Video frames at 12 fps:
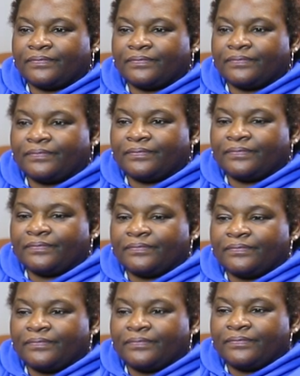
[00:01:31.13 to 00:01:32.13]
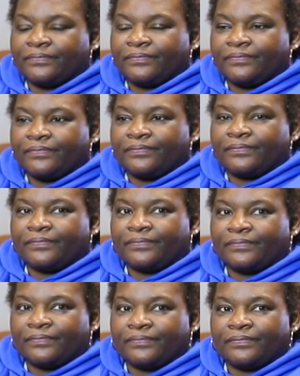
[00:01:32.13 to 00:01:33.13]

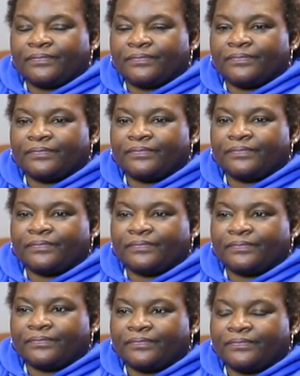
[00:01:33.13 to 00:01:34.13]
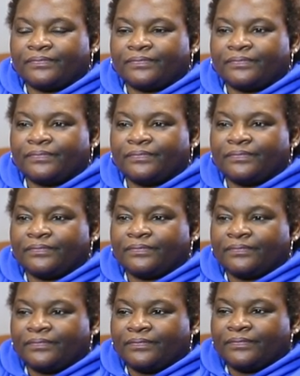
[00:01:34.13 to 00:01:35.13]

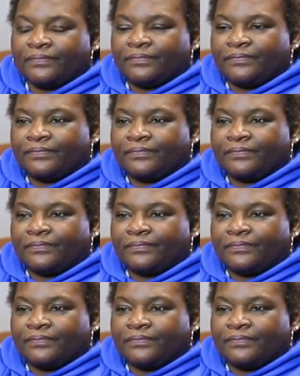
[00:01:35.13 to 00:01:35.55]
No words are spoken by the person on screen.